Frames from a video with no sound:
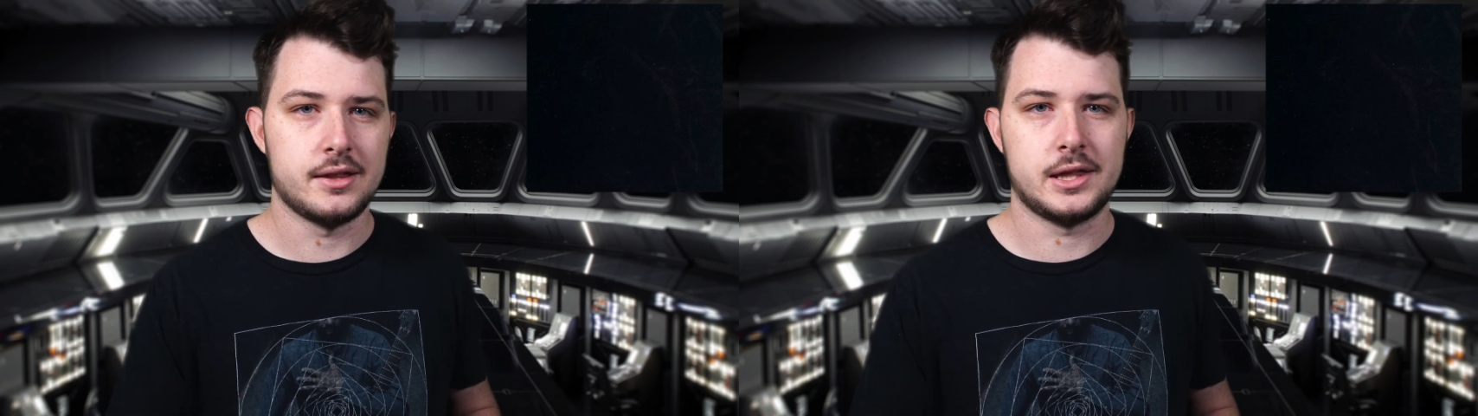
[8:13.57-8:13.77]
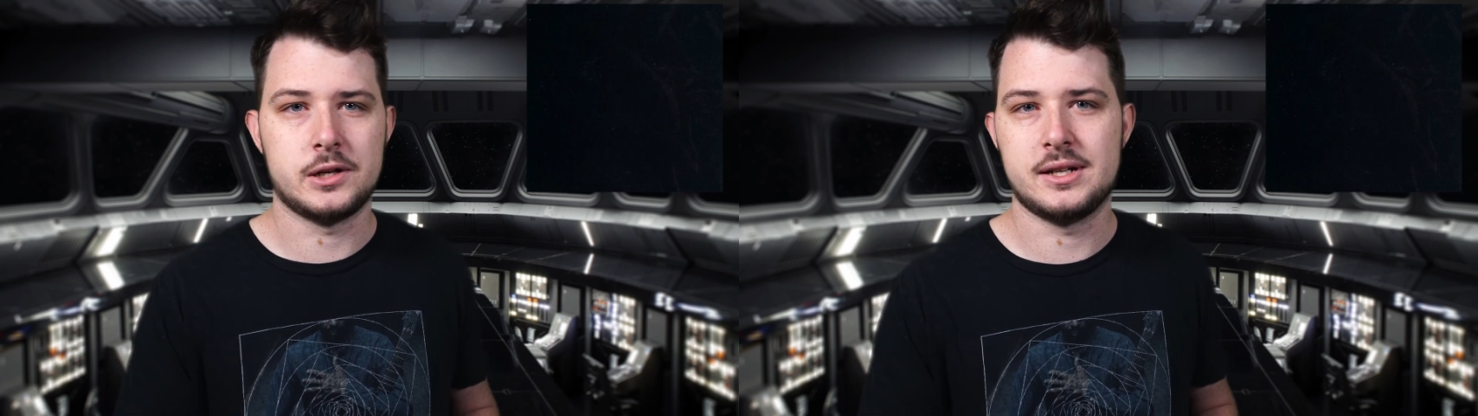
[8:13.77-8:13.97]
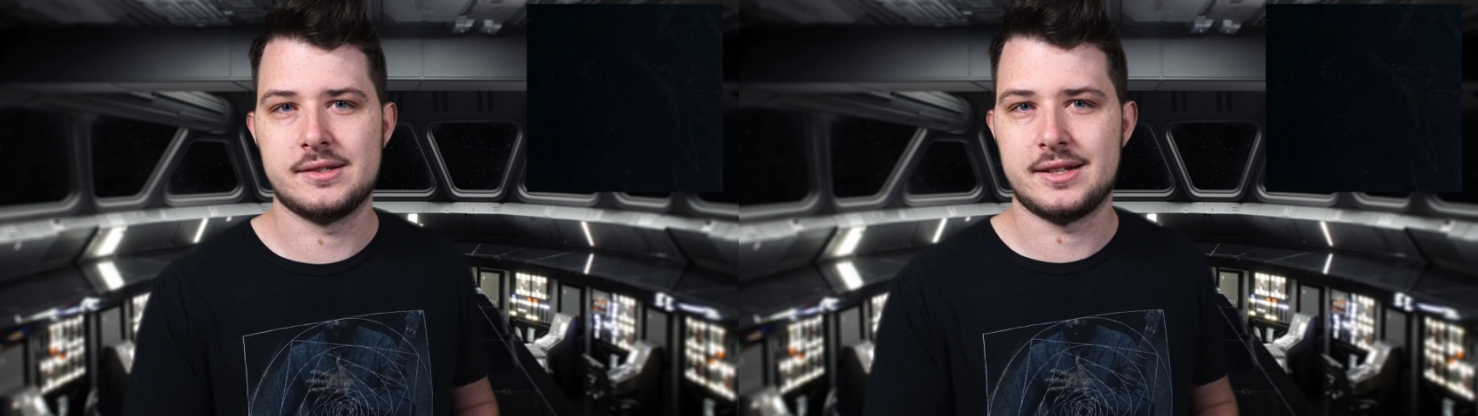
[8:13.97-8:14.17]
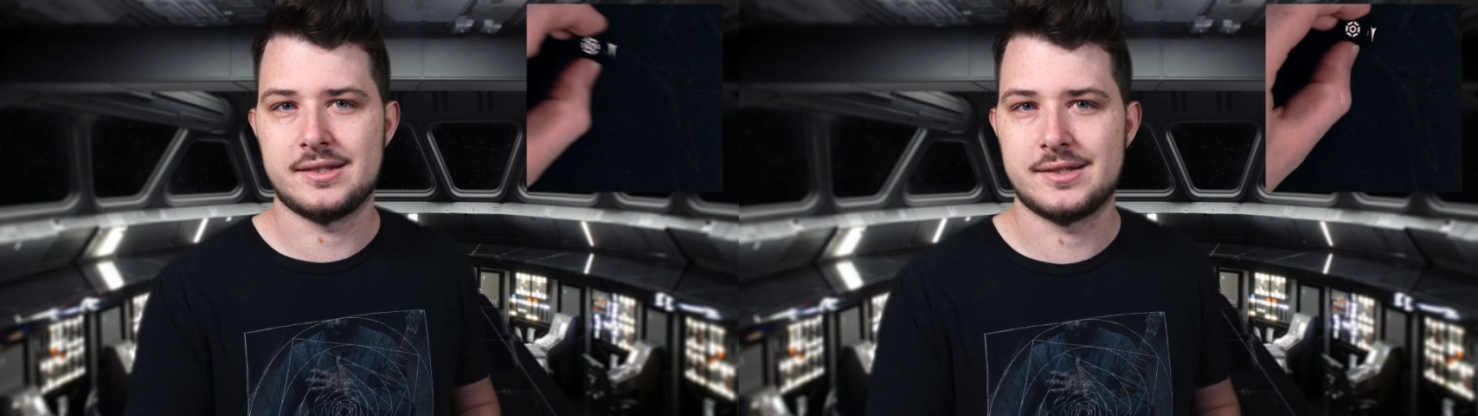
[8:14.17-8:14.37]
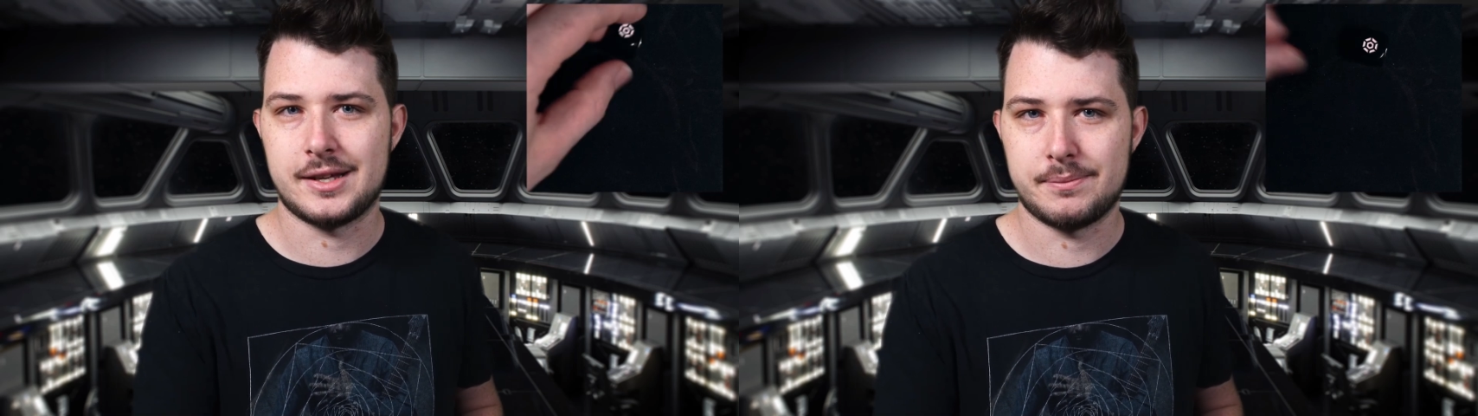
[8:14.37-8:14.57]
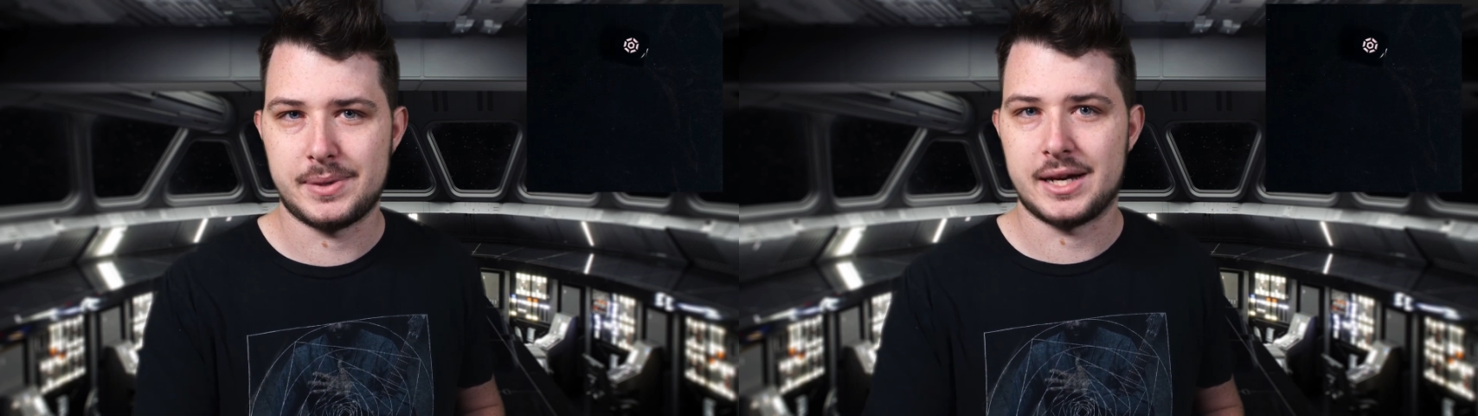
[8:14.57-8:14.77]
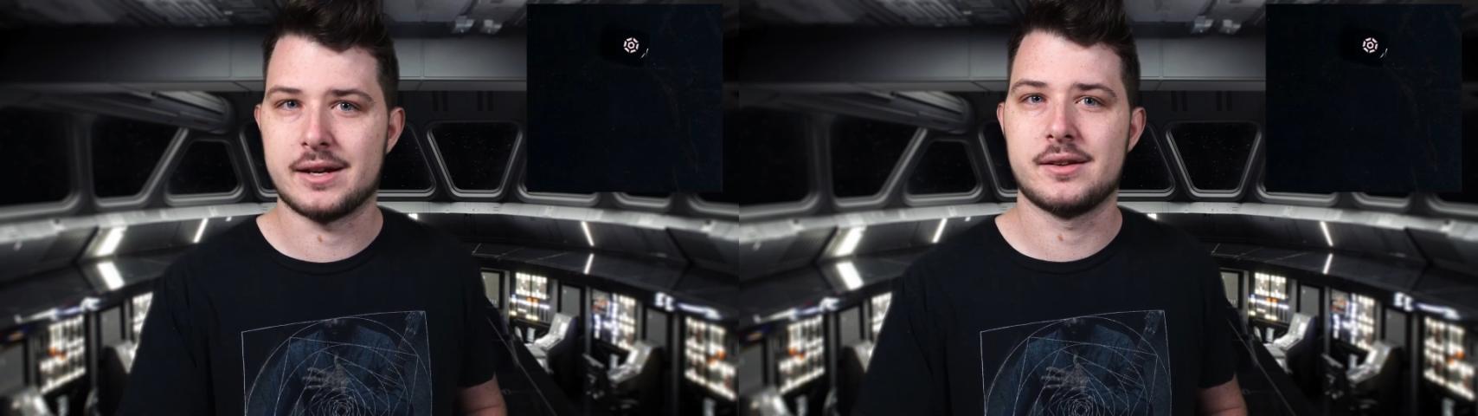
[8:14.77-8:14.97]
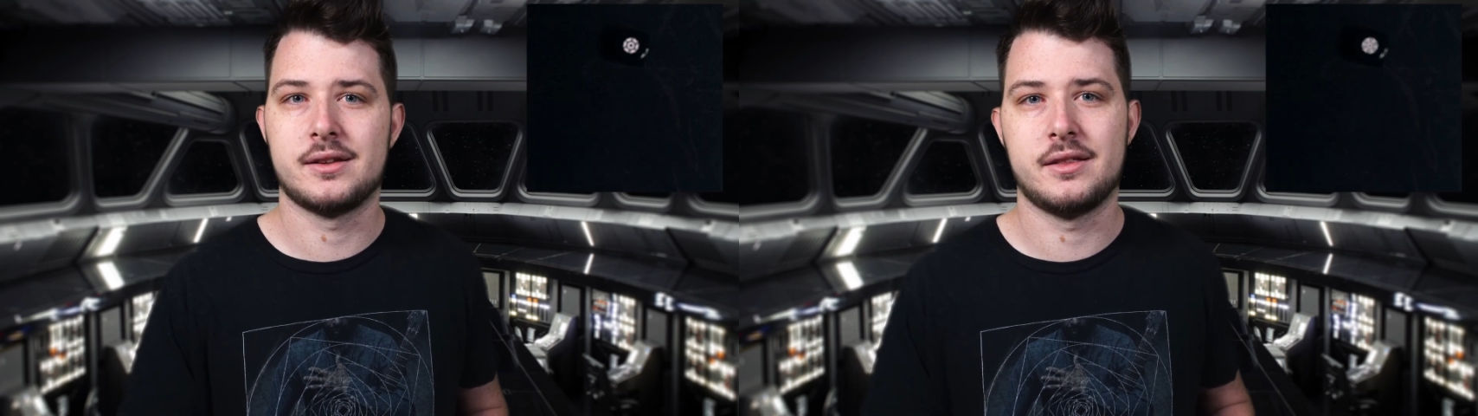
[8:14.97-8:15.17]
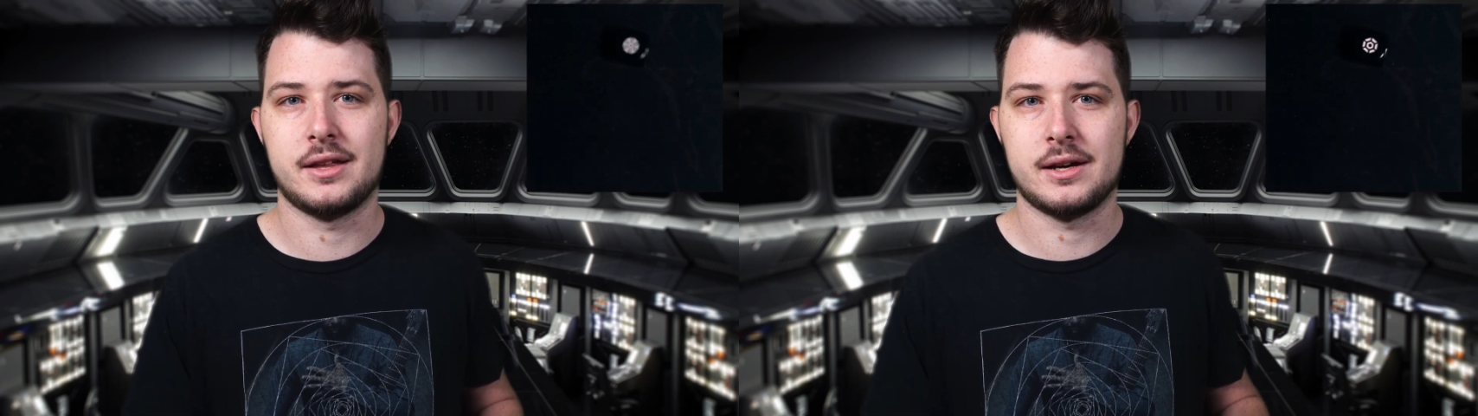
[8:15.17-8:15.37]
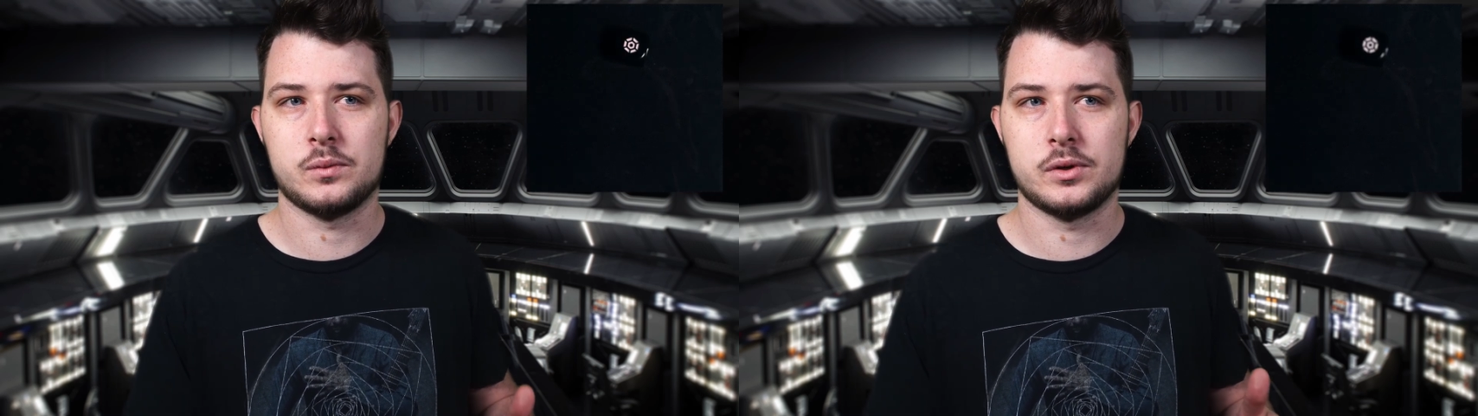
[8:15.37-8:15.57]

there is a setback that